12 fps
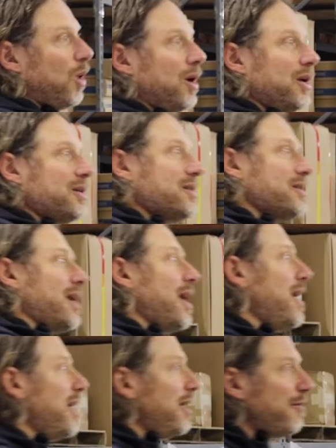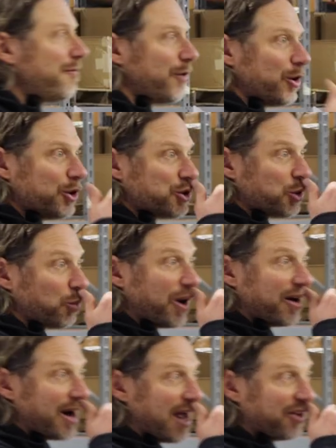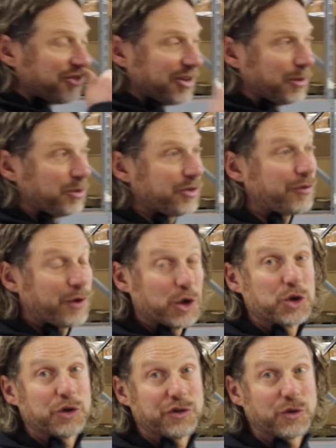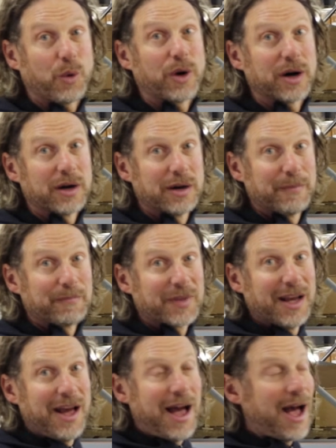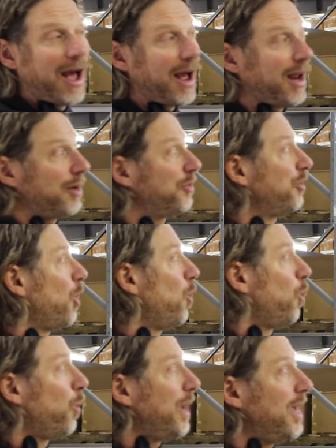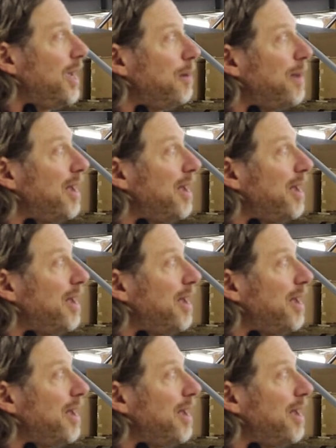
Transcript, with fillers: was a furniture warehouse and it was a furniture store. Mm-hmm. And so we